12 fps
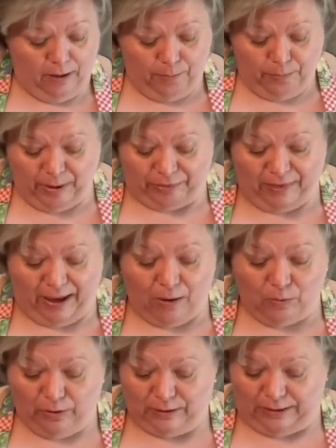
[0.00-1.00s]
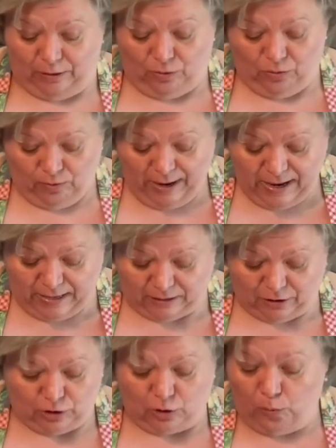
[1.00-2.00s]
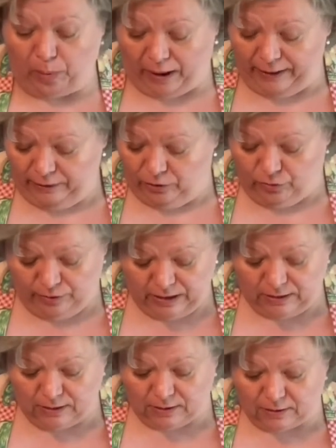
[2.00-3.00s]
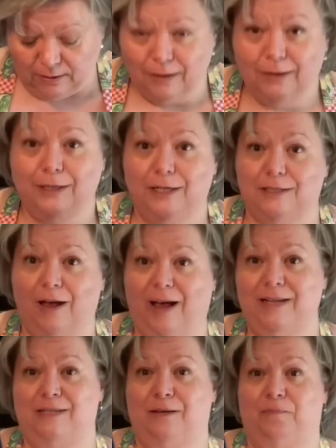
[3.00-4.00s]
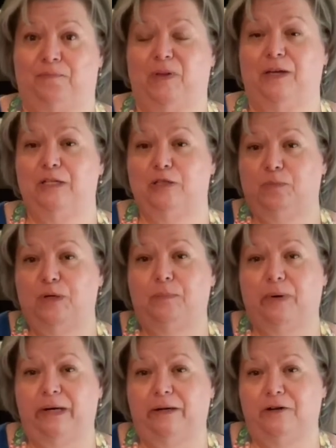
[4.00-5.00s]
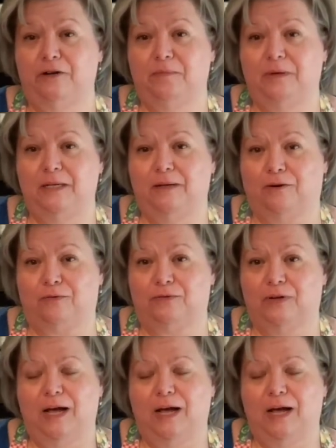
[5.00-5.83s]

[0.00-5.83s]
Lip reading: But that worked out great. There's no pile of grease. It's awesome. So put bread under your meatloaf.